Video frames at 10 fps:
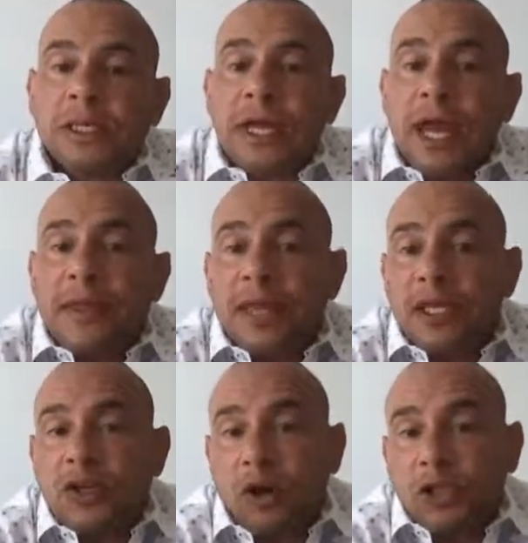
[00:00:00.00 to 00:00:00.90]
and
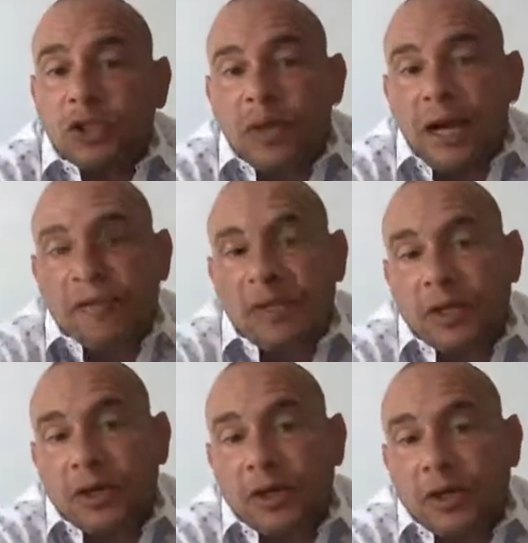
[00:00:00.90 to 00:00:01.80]
then you also have
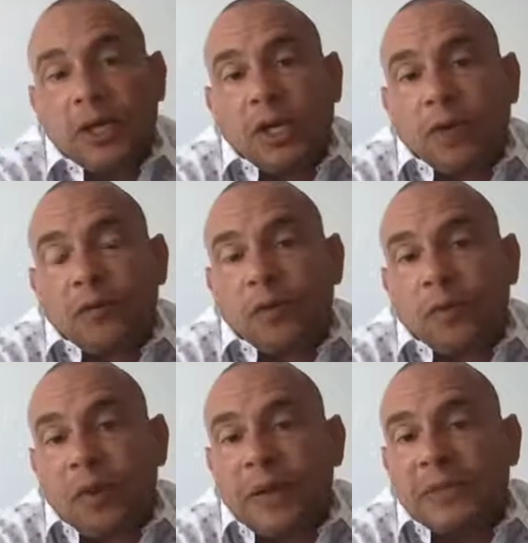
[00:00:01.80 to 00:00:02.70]
here from
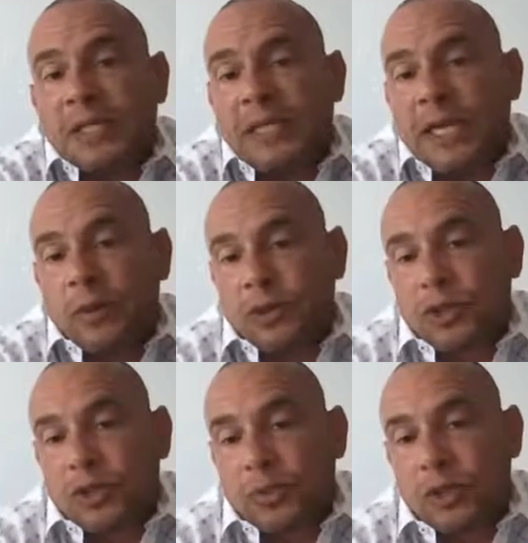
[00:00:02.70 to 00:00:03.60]
Brampton Gateway
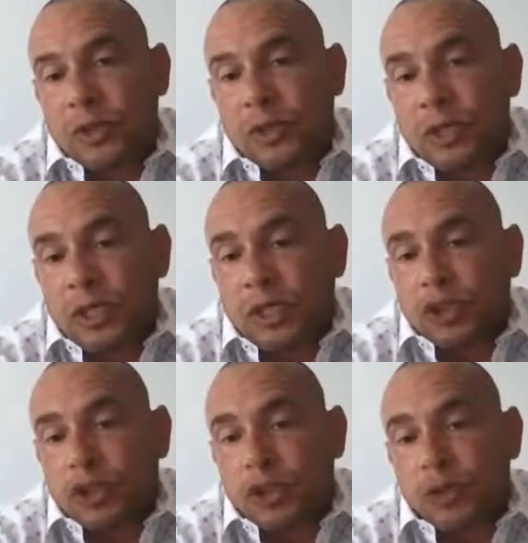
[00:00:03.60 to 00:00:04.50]
Terminal
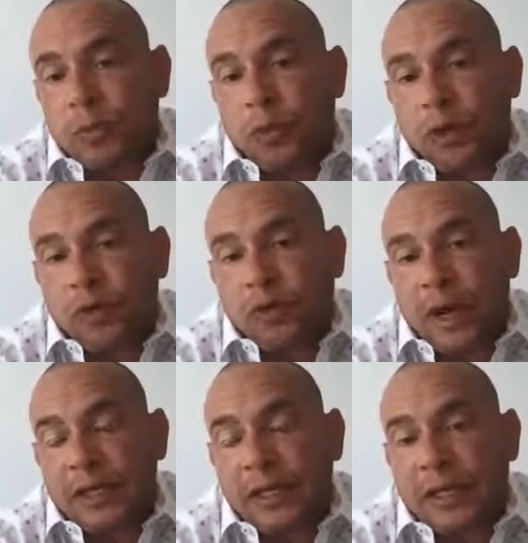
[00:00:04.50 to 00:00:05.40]
to Port
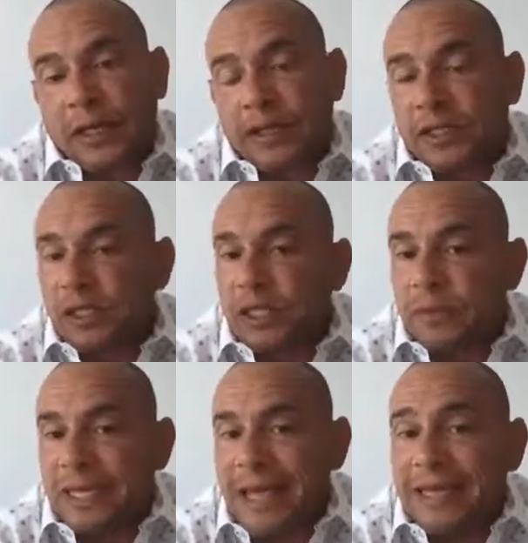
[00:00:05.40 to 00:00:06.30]
Credit, and I think it's going to
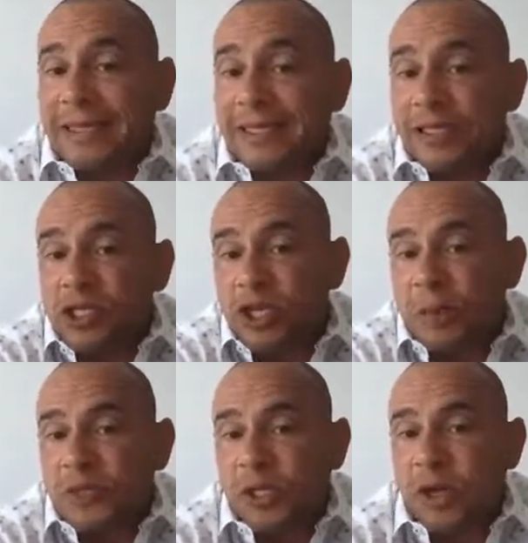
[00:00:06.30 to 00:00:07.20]
be 18
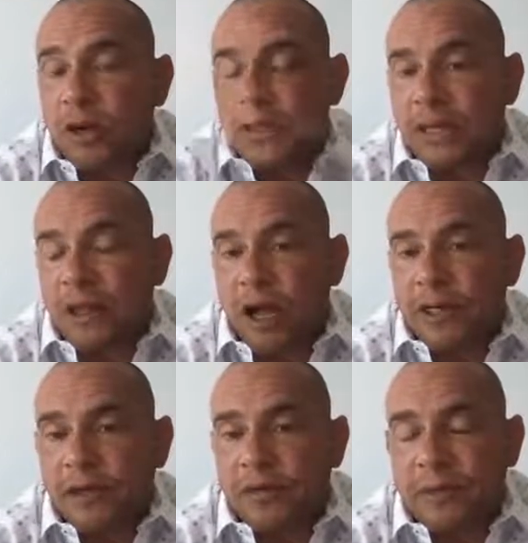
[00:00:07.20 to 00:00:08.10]
stops along that
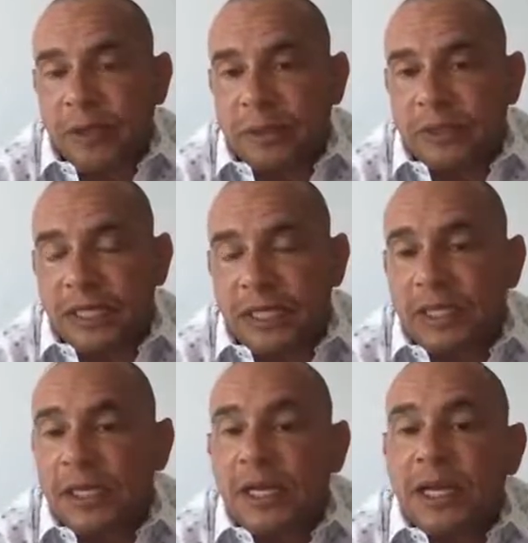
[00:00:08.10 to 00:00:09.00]
line, if I'm not
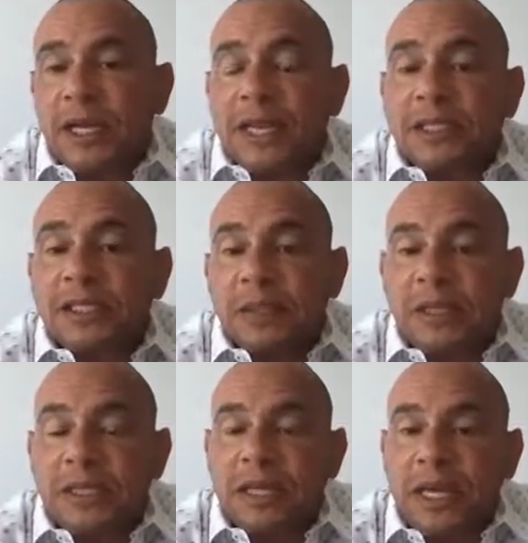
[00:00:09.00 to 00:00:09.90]
mistaken. That's going to be
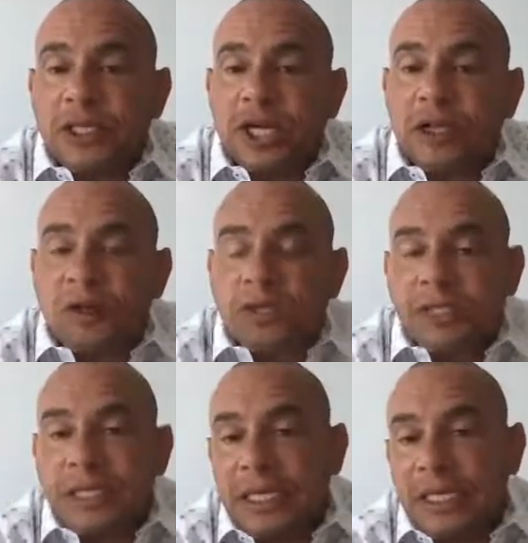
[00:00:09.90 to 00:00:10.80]
the
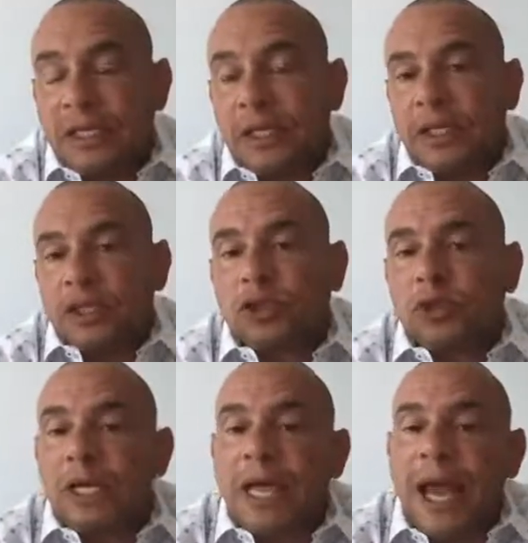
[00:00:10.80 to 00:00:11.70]
HLRT.
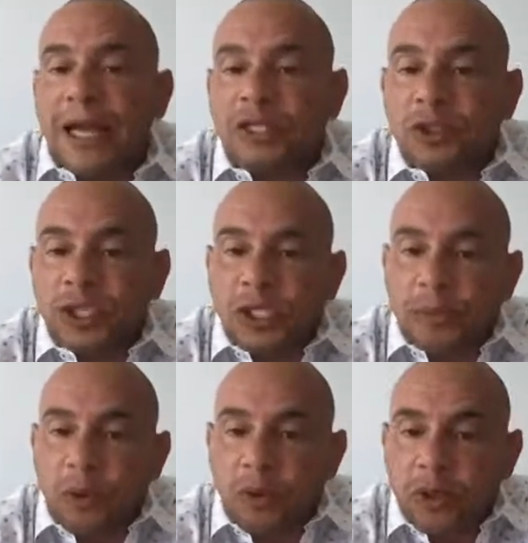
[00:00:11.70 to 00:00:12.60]
So as you
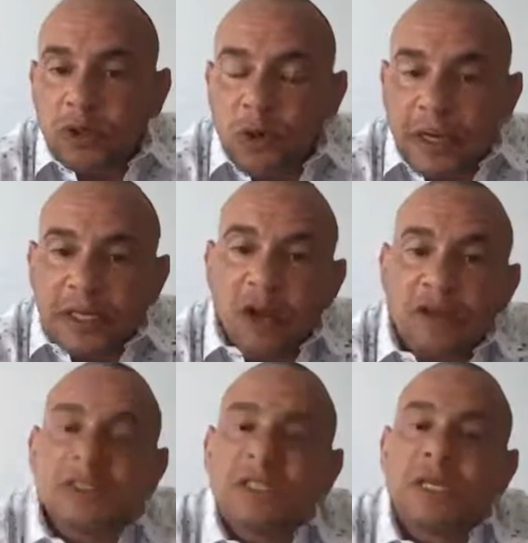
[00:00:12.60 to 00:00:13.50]
see, Port Credit all
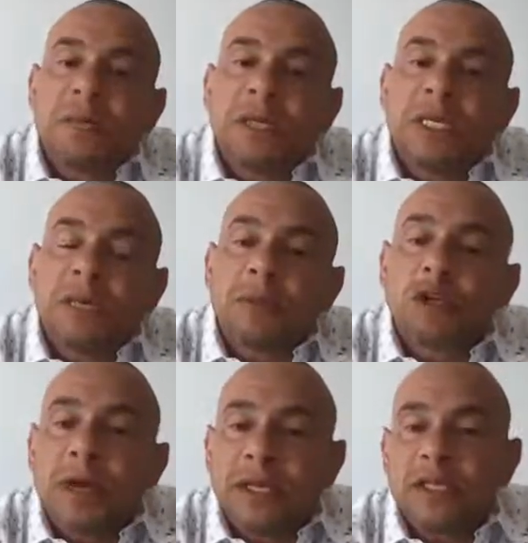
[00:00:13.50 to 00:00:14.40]
of a sudden became a
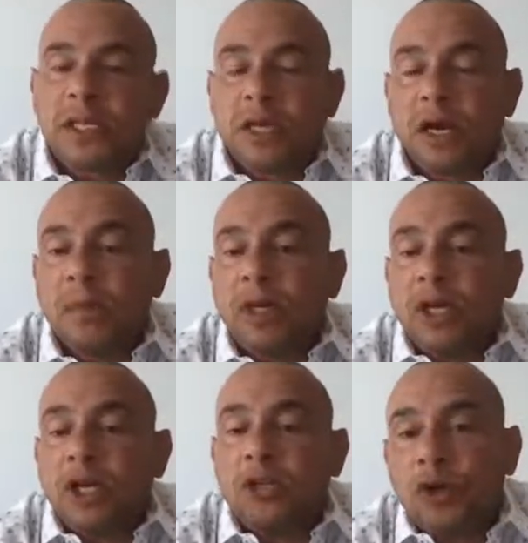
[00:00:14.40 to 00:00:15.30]
transit hub.
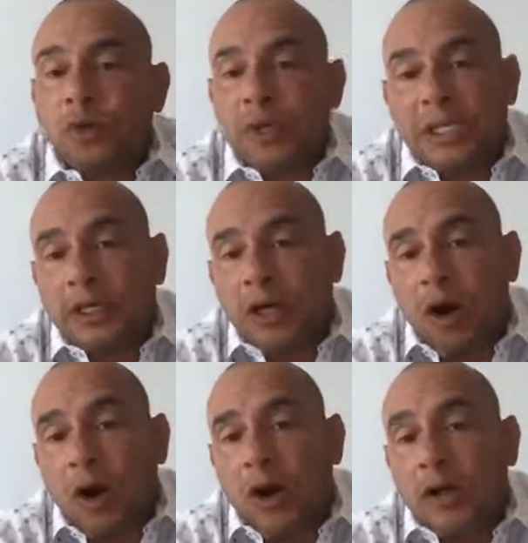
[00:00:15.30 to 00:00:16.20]
You don't need a
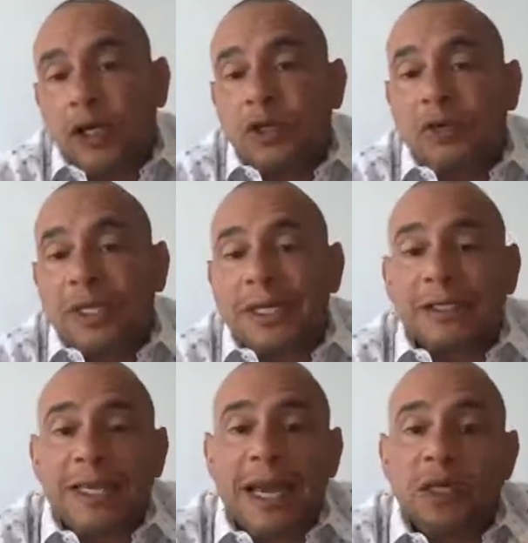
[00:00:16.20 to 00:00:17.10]
car. You can get
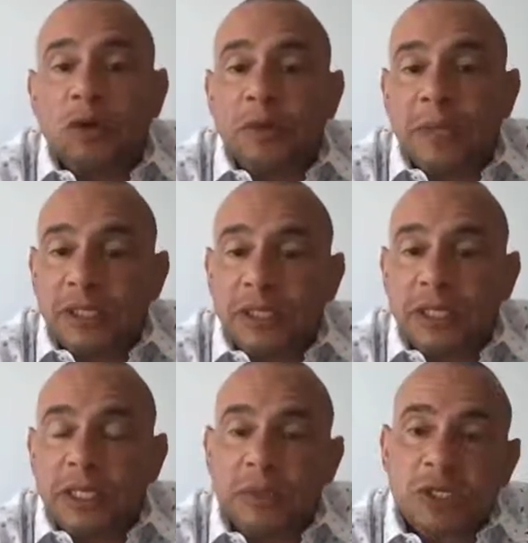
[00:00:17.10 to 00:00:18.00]
to anywhere
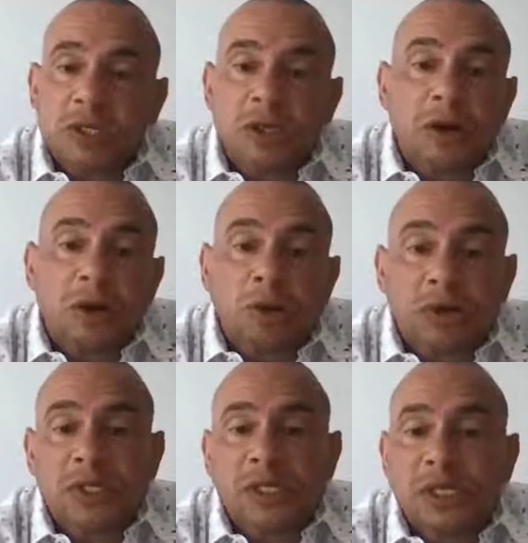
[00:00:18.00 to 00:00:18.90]
basically in Mississauga or
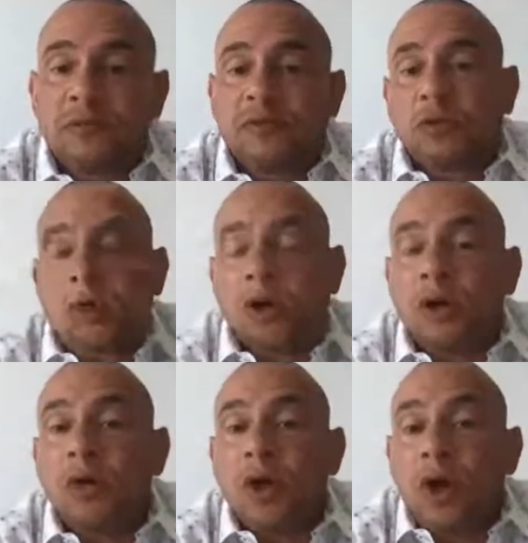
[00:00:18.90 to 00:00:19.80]
the city of
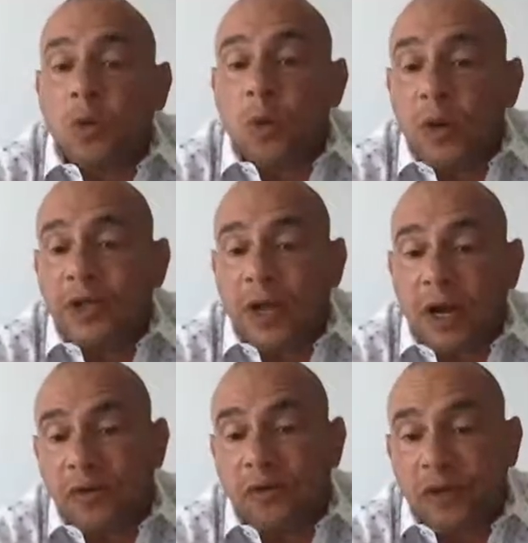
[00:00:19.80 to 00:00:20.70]
Toronto
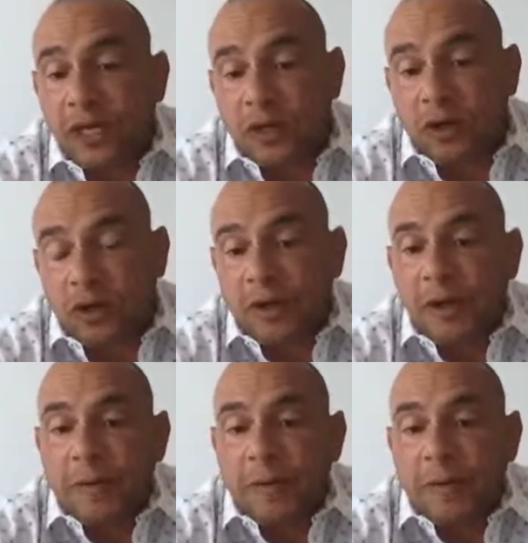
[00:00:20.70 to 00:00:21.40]
without a vehicle.